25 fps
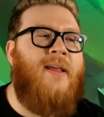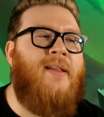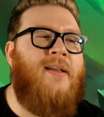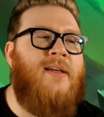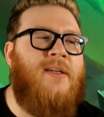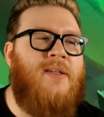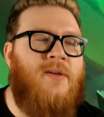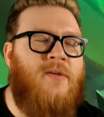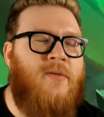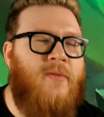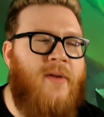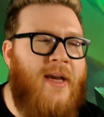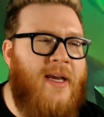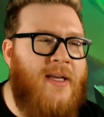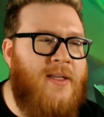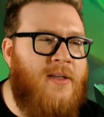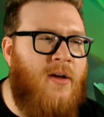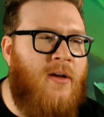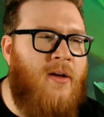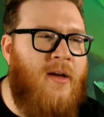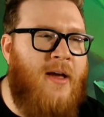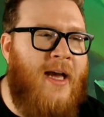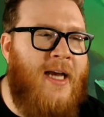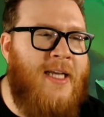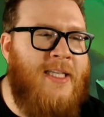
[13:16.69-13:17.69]
This creates
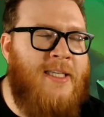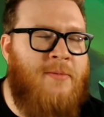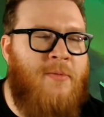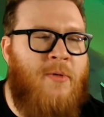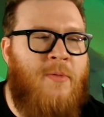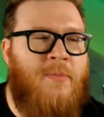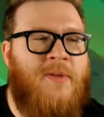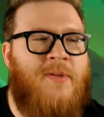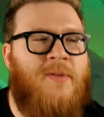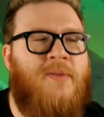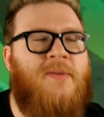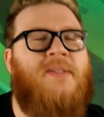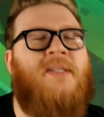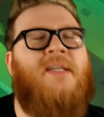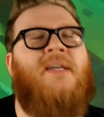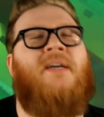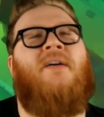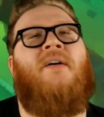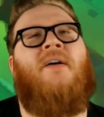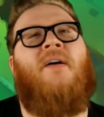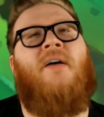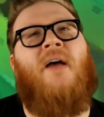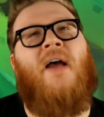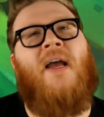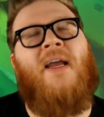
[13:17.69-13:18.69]
all kinds of moments where it's like,
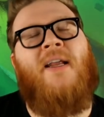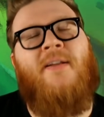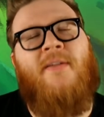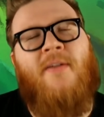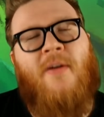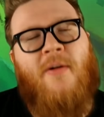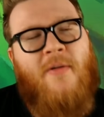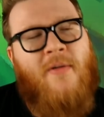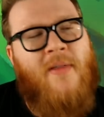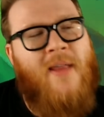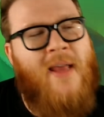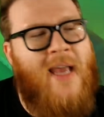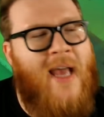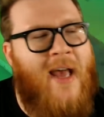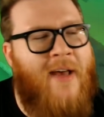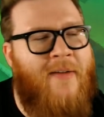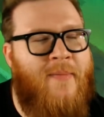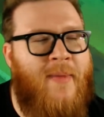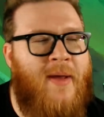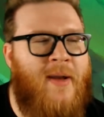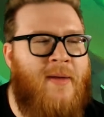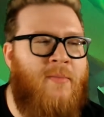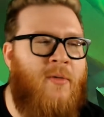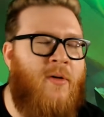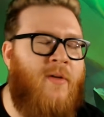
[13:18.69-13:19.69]
oh, I know they have
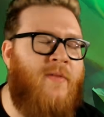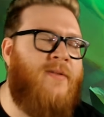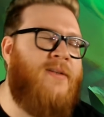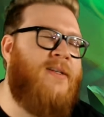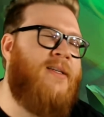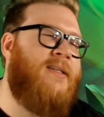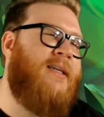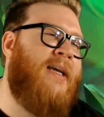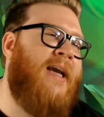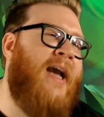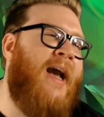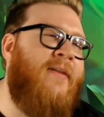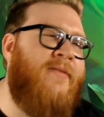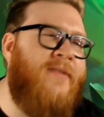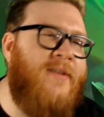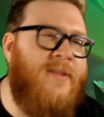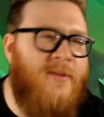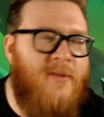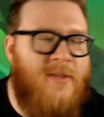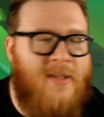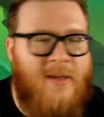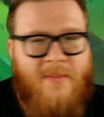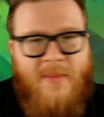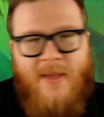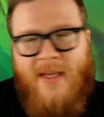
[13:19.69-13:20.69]
metamorphosis. I have to
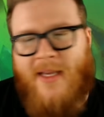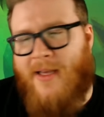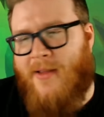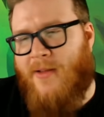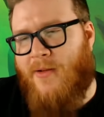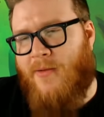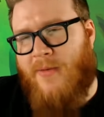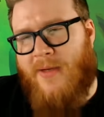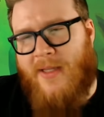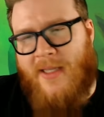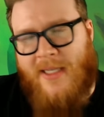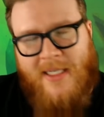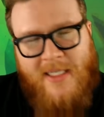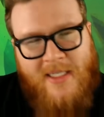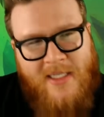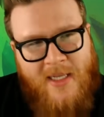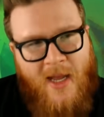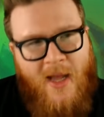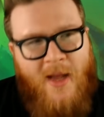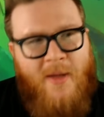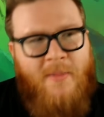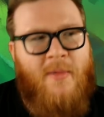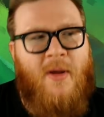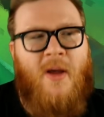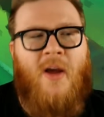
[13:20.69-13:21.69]
do something either really
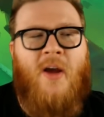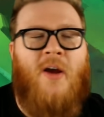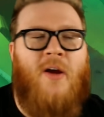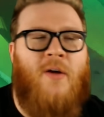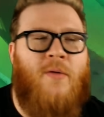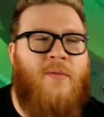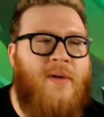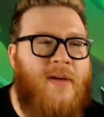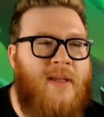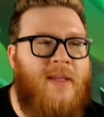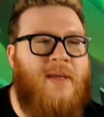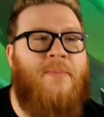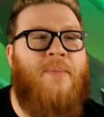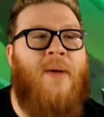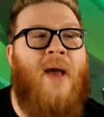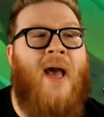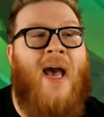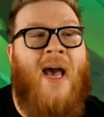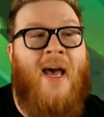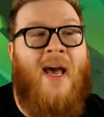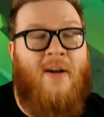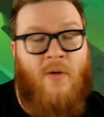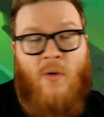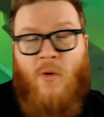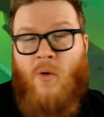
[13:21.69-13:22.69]
dumb, really
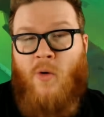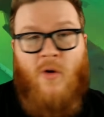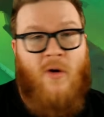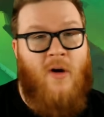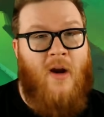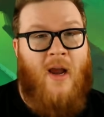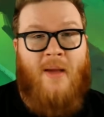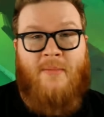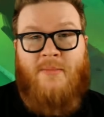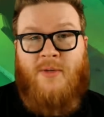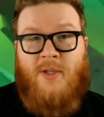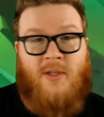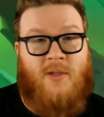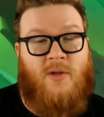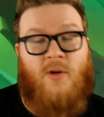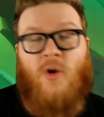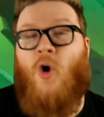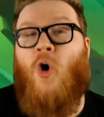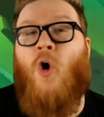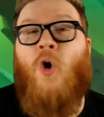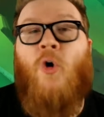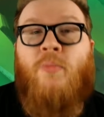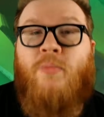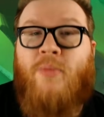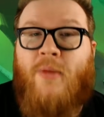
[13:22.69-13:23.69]
bad, or I'm just
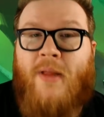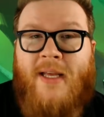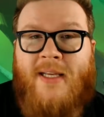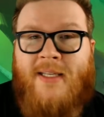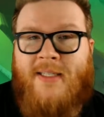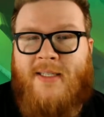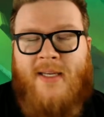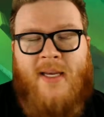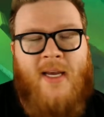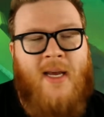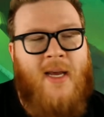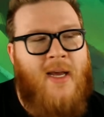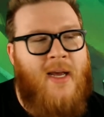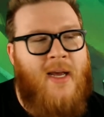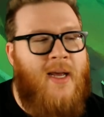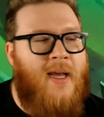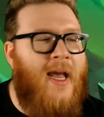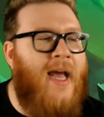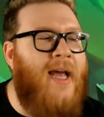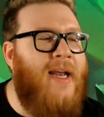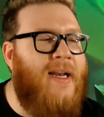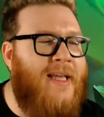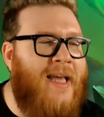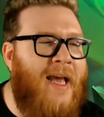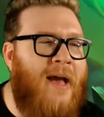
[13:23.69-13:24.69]
hopeless
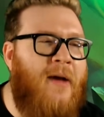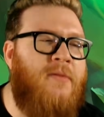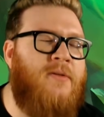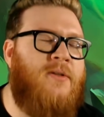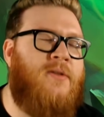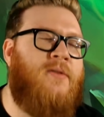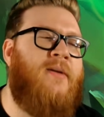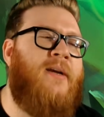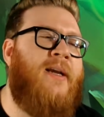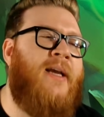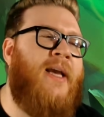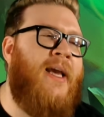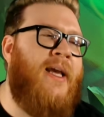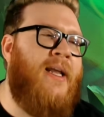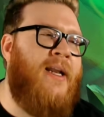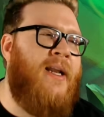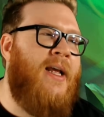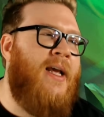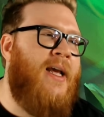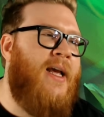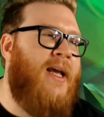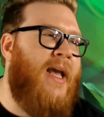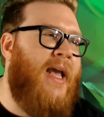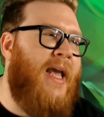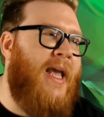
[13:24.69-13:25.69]
at countering it
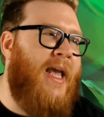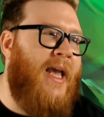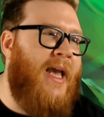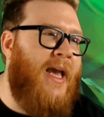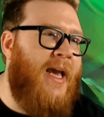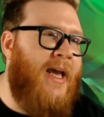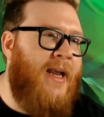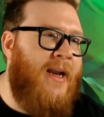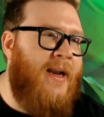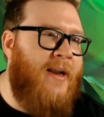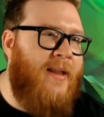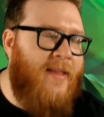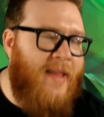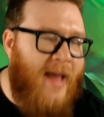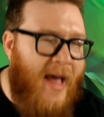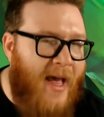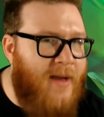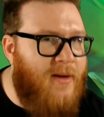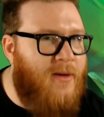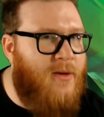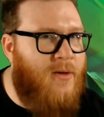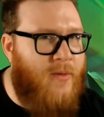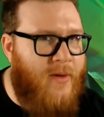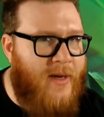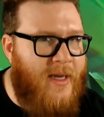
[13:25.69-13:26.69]
and
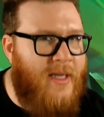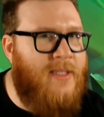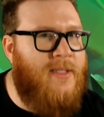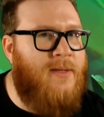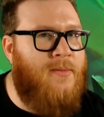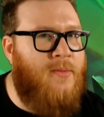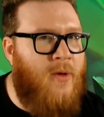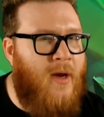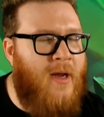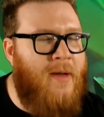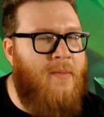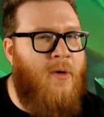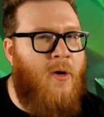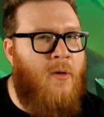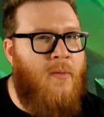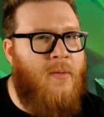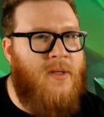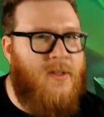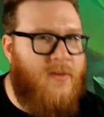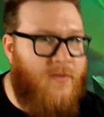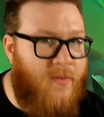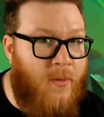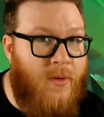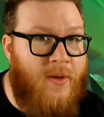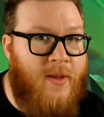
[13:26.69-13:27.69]
that creates some great
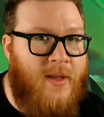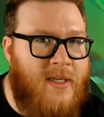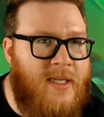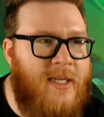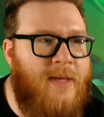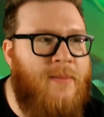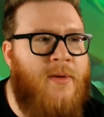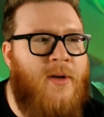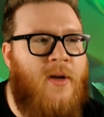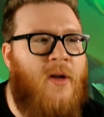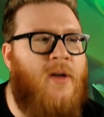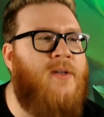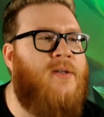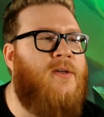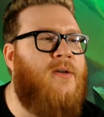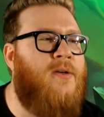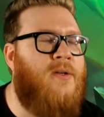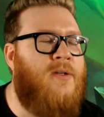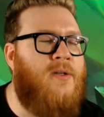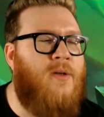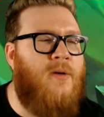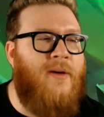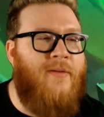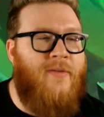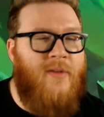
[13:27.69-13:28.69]
moments for the demon hunter.
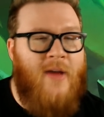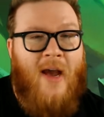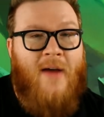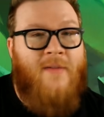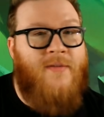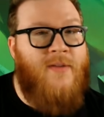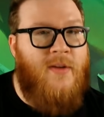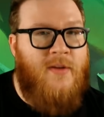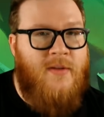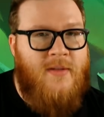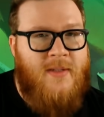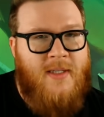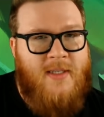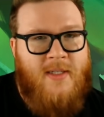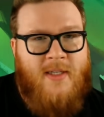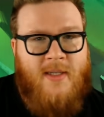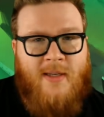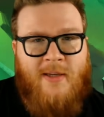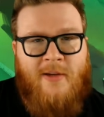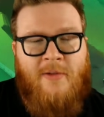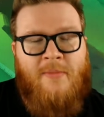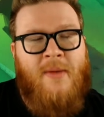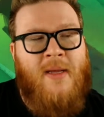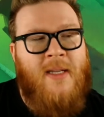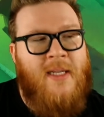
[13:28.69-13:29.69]
So if you have to use this to
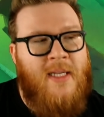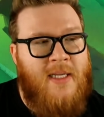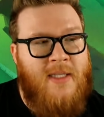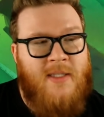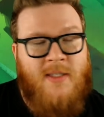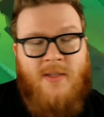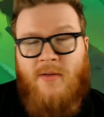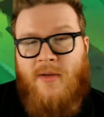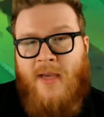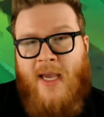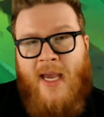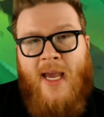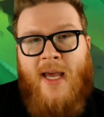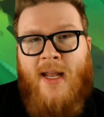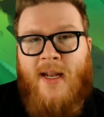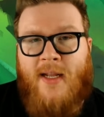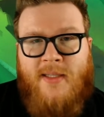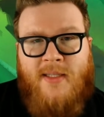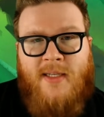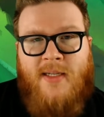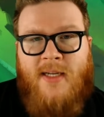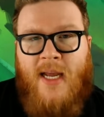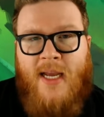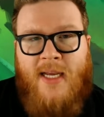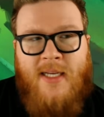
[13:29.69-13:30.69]
clear minions, you can.
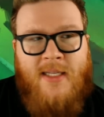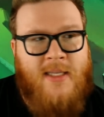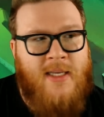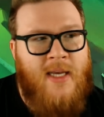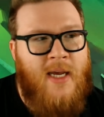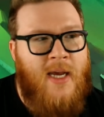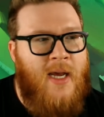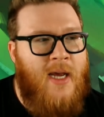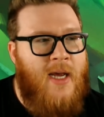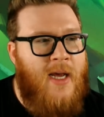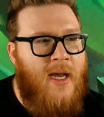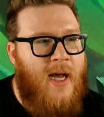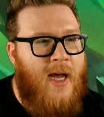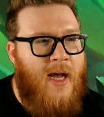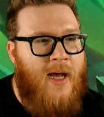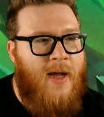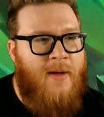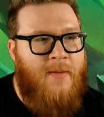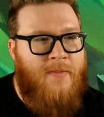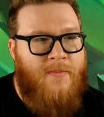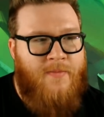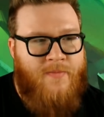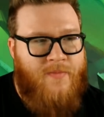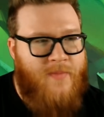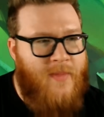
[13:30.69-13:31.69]
It's a nice
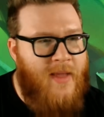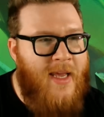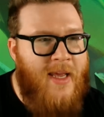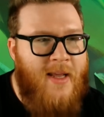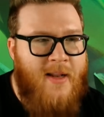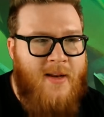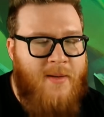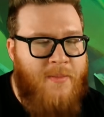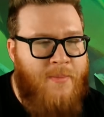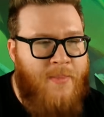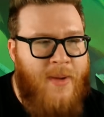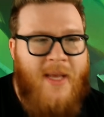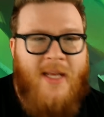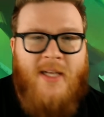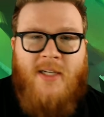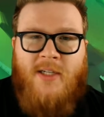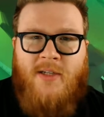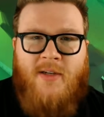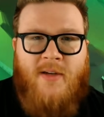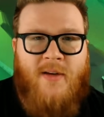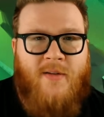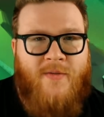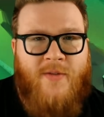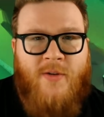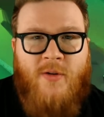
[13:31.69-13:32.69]
um, in a
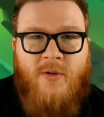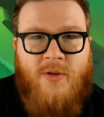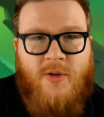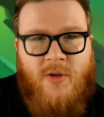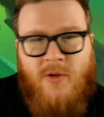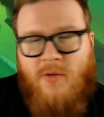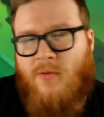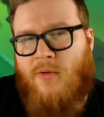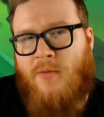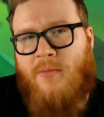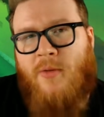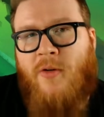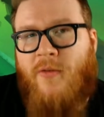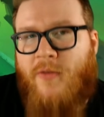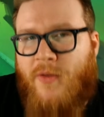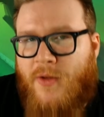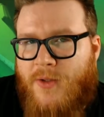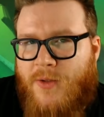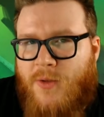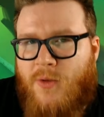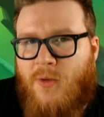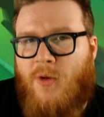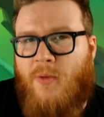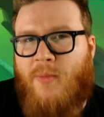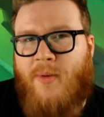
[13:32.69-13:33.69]
pinch future removal
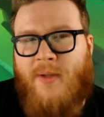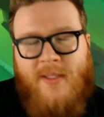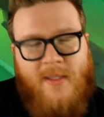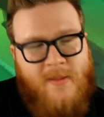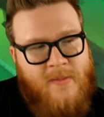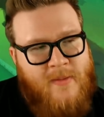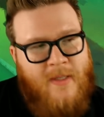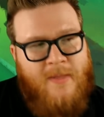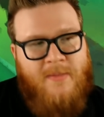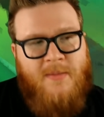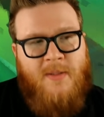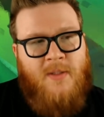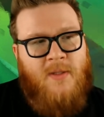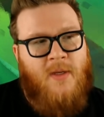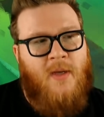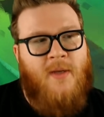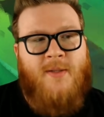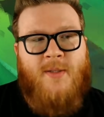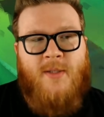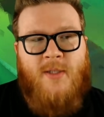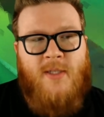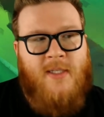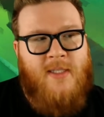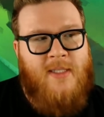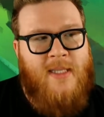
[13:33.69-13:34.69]
tool, but sometimes it's
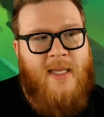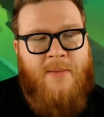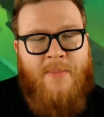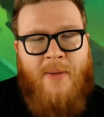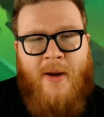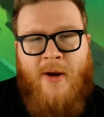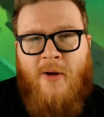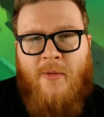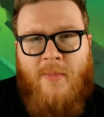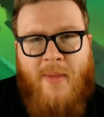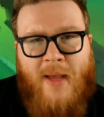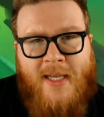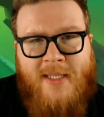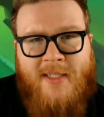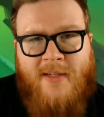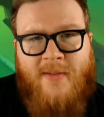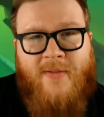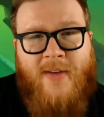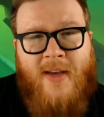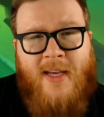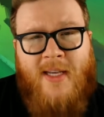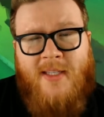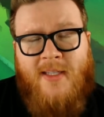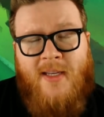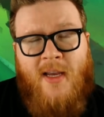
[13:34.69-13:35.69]
also just that pyroblast
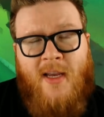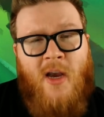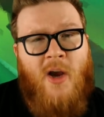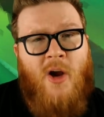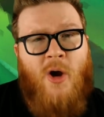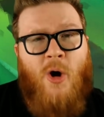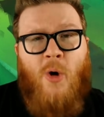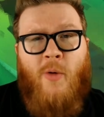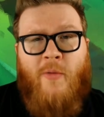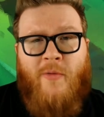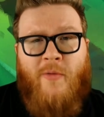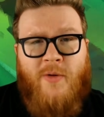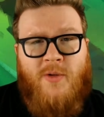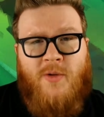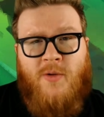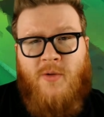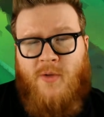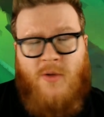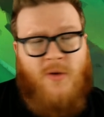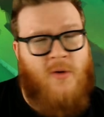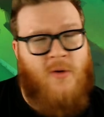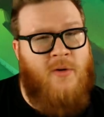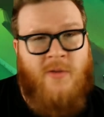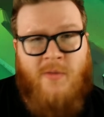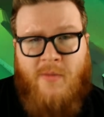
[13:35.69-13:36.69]
face over two
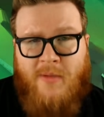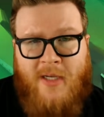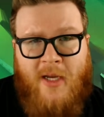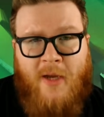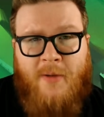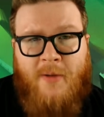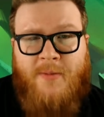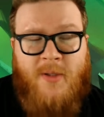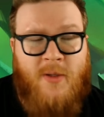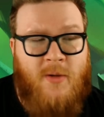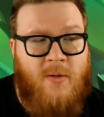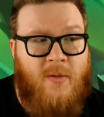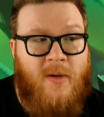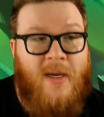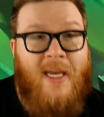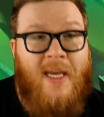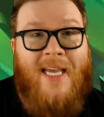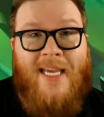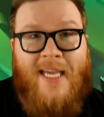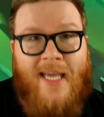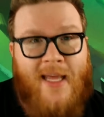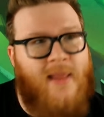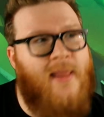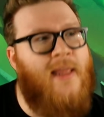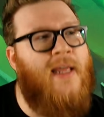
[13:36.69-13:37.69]
turns, which helps you
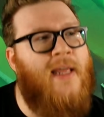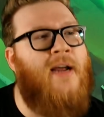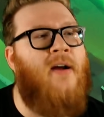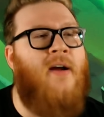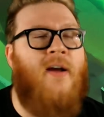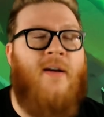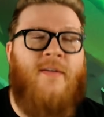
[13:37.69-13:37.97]
get there.